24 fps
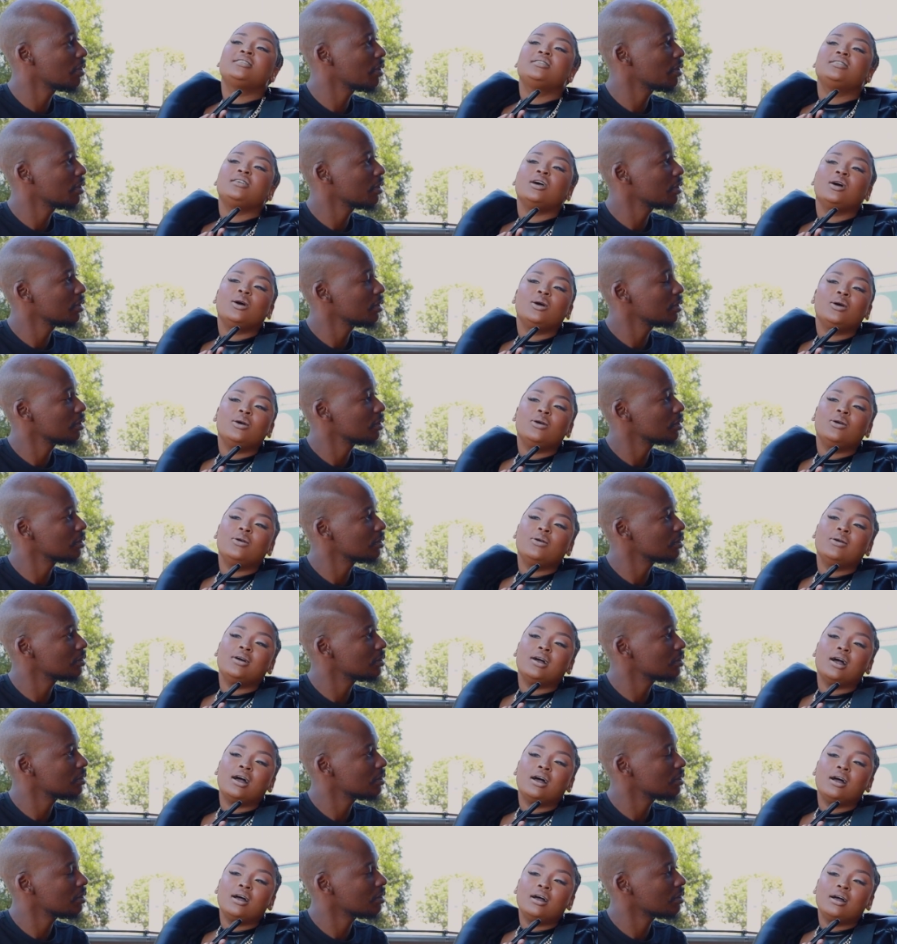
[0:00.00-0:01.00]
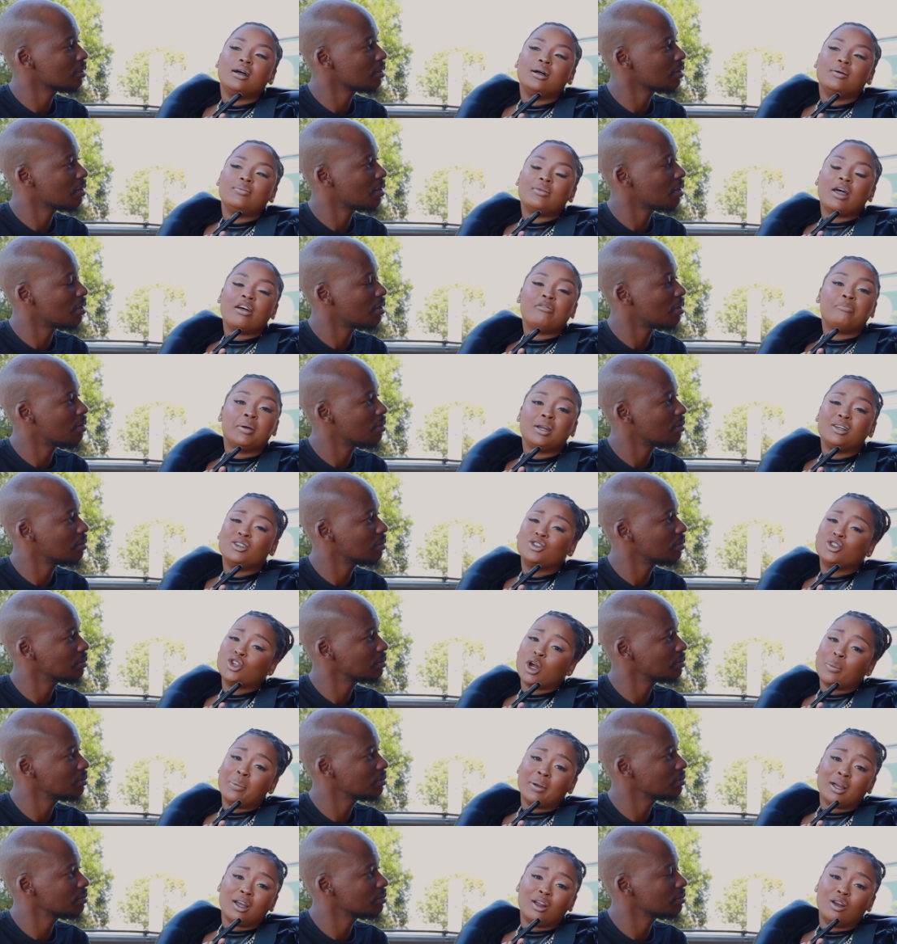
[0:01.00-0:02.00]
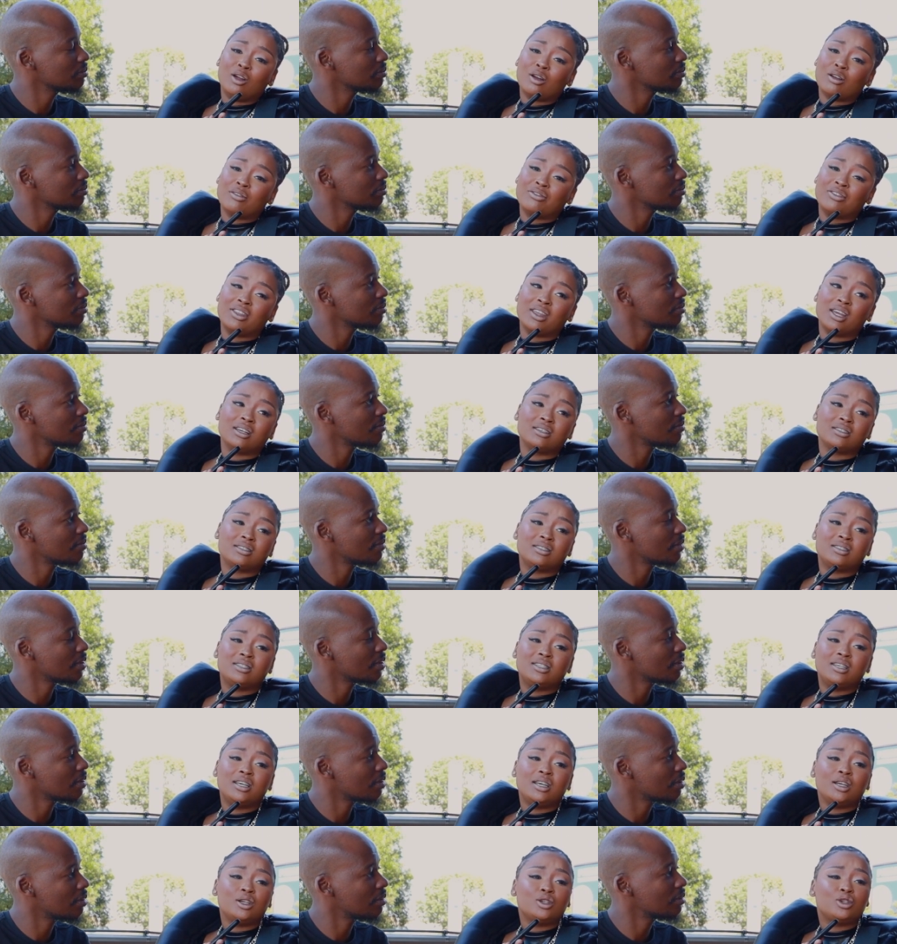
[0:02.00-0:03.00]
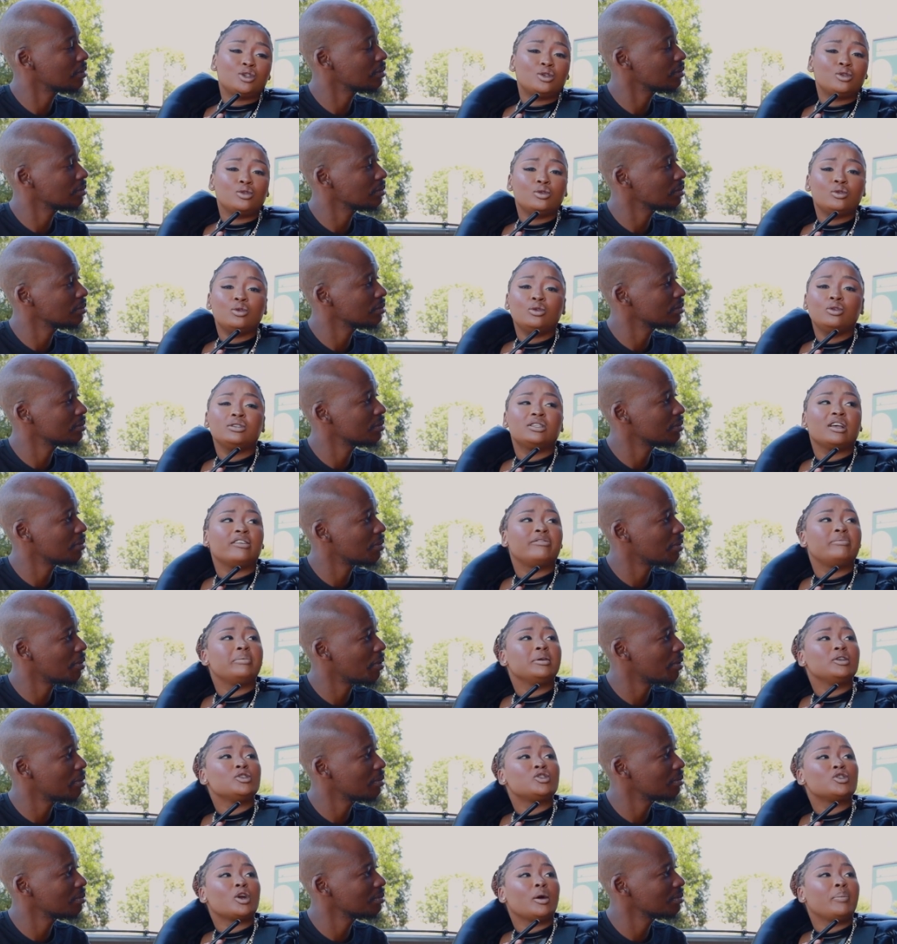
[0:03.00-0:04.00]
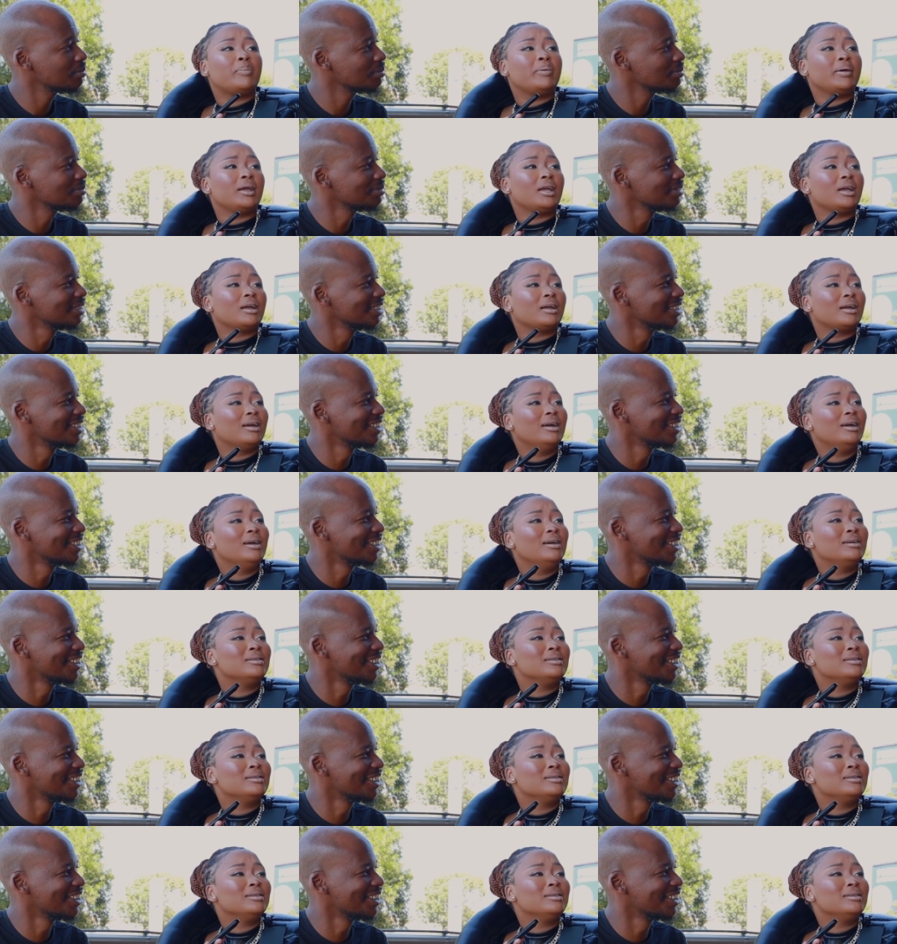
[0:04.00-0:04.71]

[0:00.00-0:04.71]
Speaker 1: So um, I've been dropping a lot of things. Tissues. I've been dropping